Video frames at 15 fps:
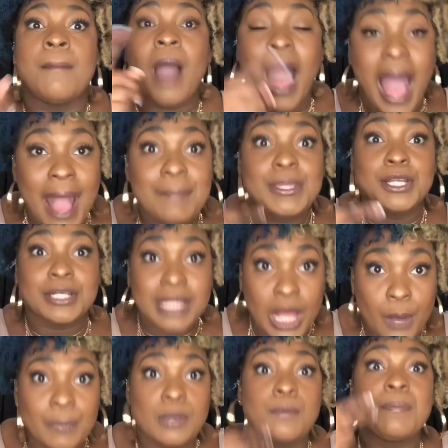I'm here to
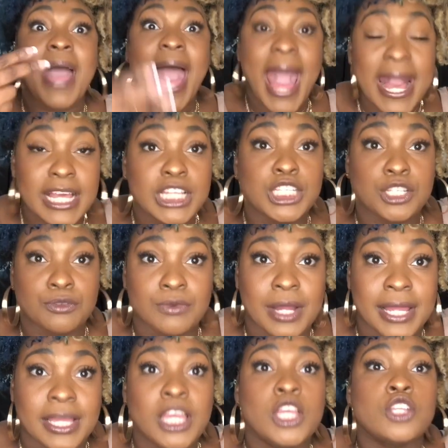help you package it
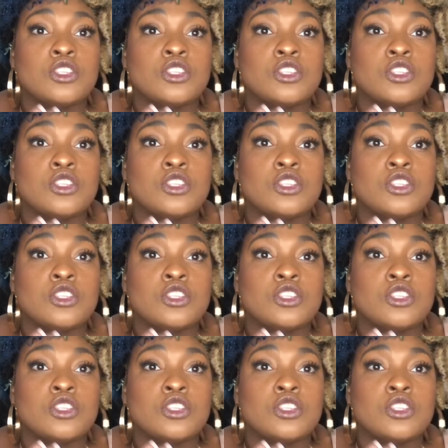right